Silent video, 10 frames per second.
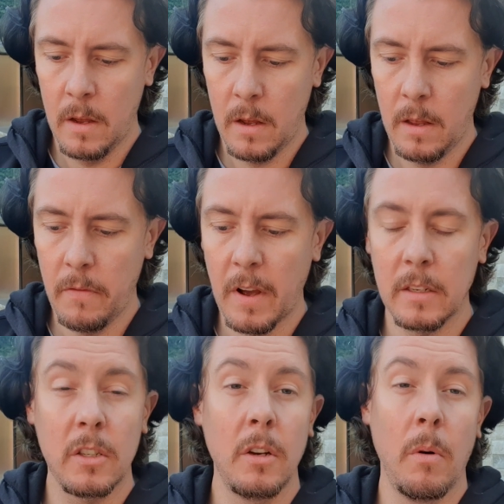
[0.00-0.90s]
In
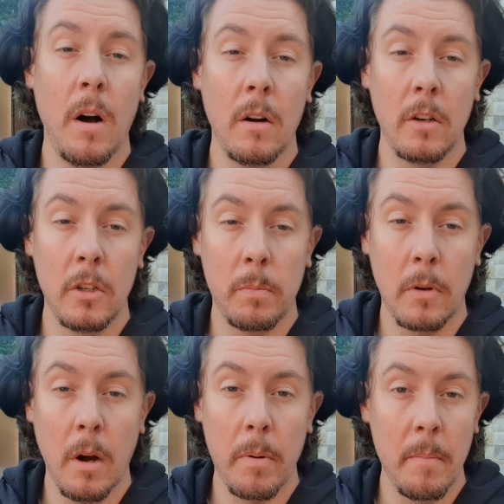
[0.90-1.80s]
fact, you know what, I'm going to just
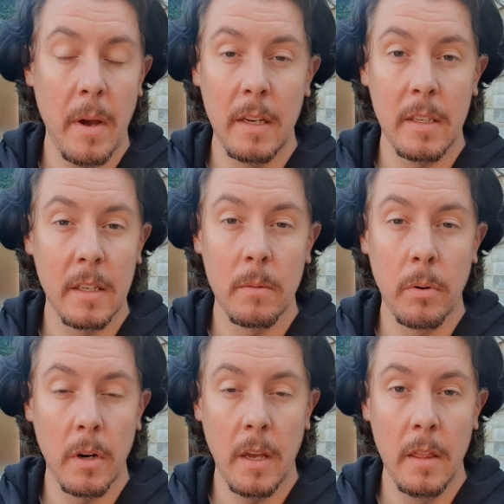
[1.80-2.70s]
copy and paste this and
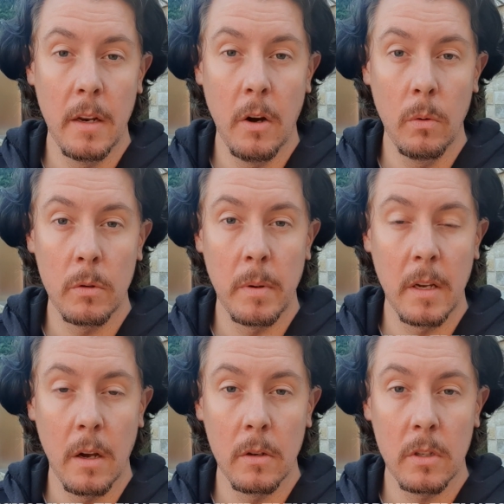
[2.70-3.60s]
put it in the notes
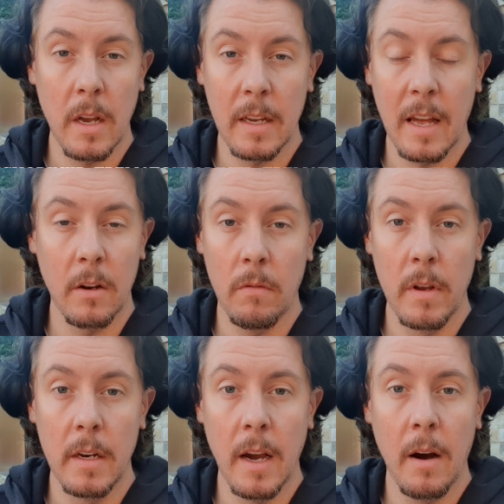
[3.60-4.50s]
because I cannot
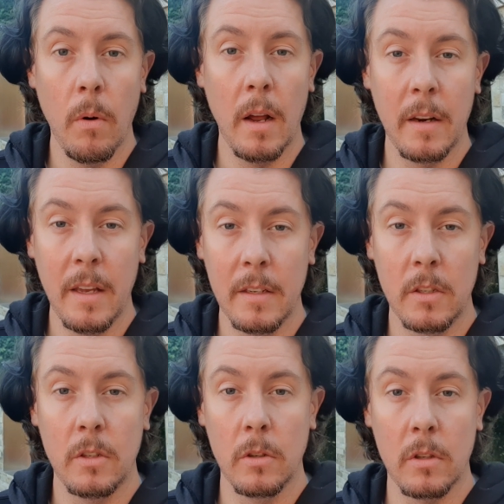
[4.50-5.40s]
read it out and it
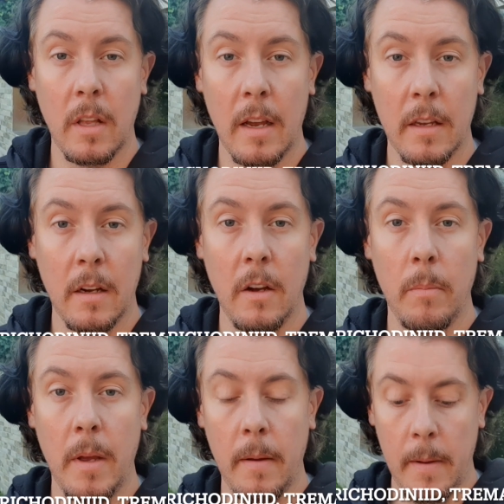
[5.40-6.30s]
is just like a little
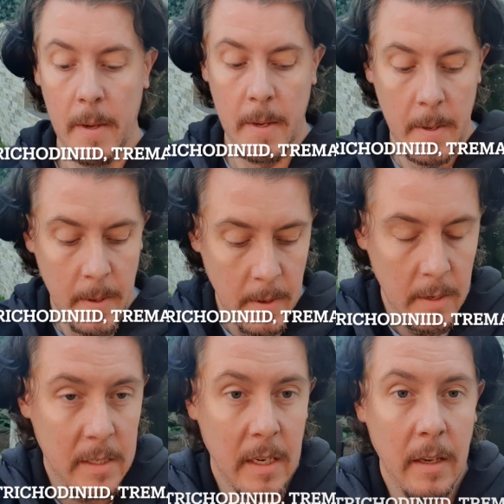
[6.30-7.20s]
bit
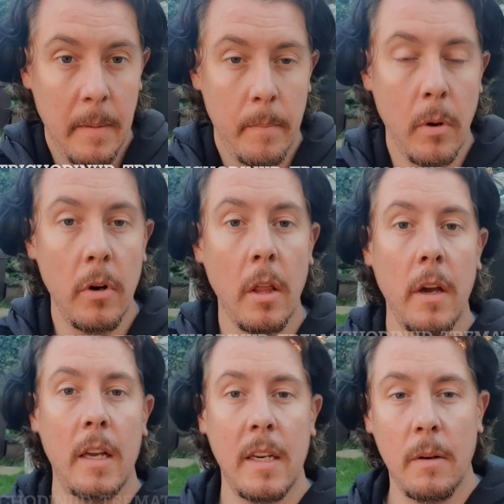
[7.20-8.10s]
silly, but
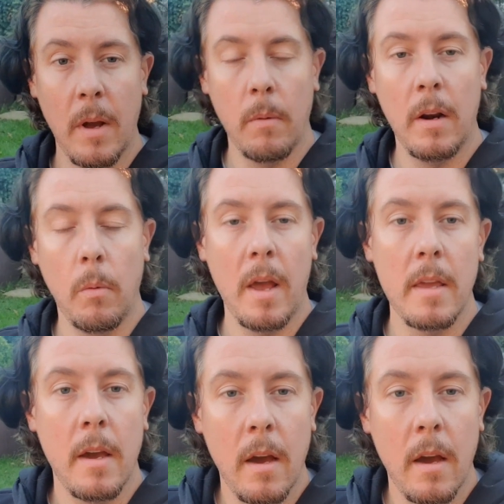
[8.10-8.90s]
nonetheless, anyway, I went away